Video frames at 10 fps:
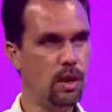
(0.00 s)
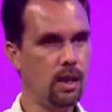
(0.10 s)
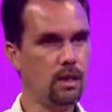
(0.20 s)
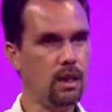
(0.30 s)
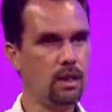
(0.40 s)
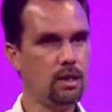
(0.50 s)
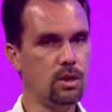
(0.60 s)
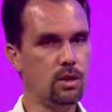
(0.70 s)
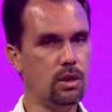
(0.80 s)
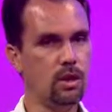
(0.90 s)
and then it's
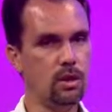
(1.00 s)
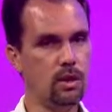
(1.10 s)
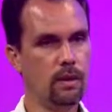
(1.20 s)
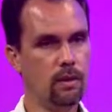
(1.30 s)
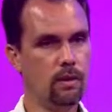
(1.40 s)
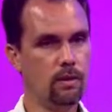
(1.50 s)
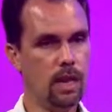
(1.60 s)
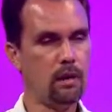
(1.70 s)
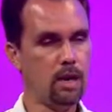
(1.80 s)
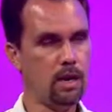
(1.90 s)
your
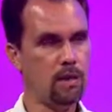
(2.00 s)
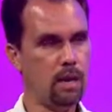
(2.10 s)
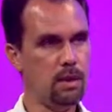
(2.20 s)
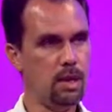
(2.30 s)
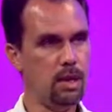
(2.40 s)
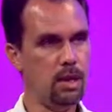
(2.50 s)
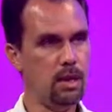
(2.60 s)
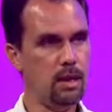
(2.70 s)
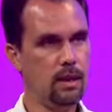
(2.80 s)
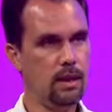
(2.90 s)
family maybe,
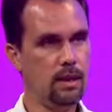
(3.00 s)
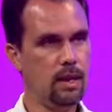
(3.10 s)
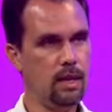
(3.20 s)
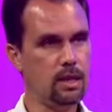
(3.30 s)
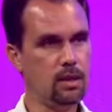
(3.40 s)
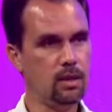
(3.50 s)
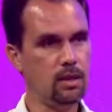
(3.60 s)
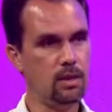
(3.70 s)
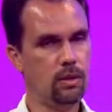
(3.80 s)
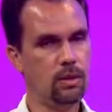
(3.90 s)
and then it's
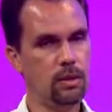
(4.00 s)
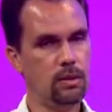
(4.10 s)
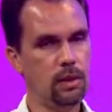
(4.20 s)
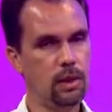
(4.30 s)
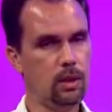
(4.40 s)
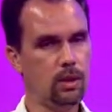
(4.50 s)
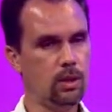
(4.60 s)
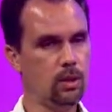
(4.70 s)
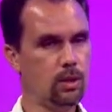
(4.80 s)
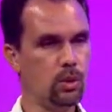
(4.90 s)
your
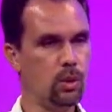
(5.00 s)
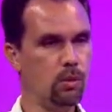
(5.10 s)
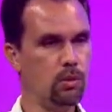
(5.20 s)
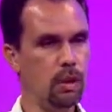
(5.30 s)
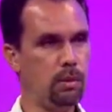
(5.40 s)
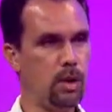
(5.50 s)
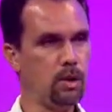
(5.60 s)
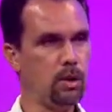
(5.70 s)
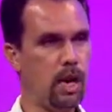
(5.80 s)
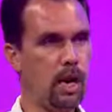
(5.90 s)
larger social group, might be
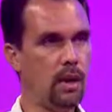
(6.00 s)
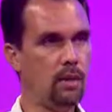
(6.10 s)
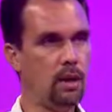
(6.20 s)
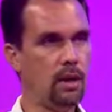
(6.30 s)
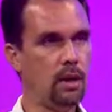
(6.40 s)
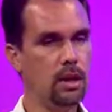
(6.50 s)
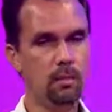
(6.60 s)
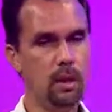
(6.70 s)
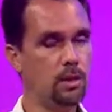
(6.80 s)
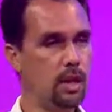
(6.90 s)
a tribe,
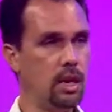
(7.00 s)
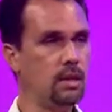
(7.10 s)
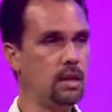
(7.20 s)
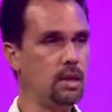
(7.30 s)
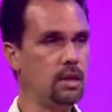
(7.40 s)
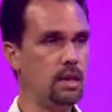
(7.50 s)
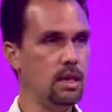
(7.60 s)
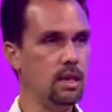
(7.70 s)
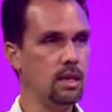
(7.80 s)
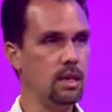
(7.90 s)
might be an
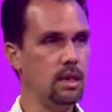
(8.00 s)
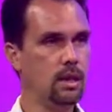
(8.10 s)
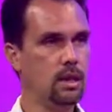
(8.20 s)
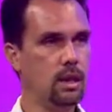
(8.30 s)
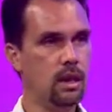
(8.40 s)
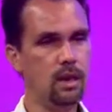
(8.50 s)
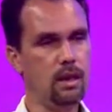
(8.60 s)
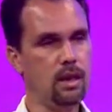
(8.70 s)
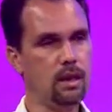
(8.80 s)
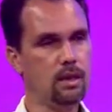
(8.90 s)
ethnicity,
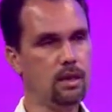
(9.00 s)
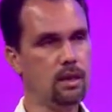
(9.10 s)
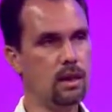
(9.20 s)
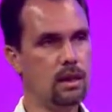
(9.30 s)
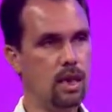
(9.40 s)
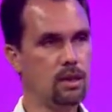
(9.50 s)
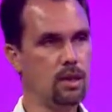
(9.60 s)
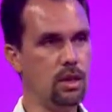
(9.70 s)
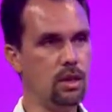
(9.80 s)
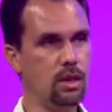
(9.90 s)
and then it's a
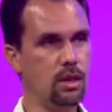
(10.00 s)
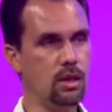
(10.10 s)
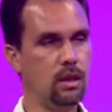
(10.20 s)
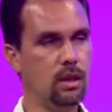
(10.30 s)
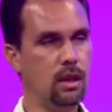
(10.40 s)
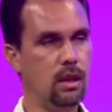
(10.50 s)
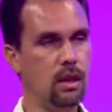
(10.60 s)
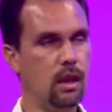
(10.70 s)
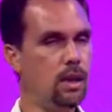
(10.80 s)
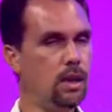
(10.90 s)
nation,
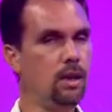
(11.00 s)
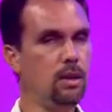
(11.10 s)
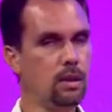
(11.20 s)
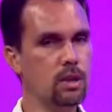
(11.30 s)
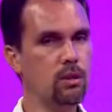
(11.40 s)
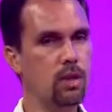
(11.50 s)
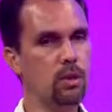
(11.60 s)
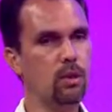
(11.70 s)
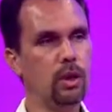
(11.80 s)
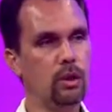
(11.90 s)
and then there is a
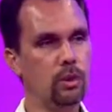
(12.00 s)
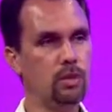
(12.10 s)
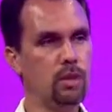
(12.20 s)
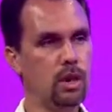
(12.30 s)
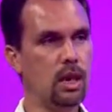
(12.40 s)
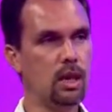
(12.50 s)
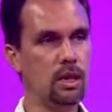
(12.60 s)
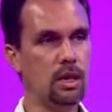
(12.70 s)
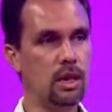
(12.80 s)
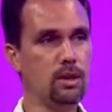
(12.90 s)
point where it goes
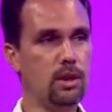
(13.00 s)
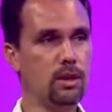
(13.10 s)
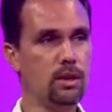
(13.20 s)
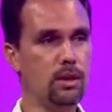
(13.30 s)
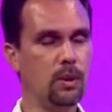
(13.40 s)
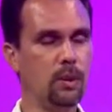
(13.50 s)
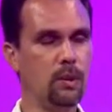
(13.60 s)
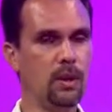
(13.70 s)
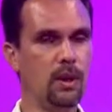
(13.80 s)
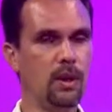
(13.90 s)
beyond the nation. So
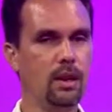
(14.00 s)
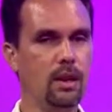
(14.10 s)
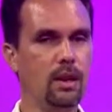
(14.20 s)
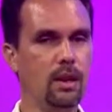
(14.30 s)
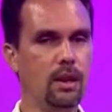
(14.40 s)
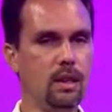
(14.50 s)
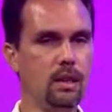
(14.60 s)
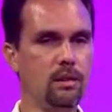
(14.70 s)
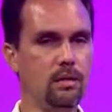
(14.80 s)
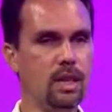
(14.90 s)

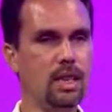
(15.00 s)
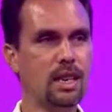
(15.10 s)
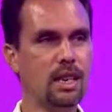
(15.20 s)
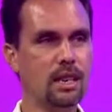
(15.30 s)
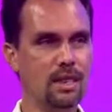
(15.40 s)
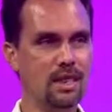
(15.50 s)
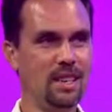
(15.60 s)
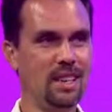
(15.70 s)
in being in a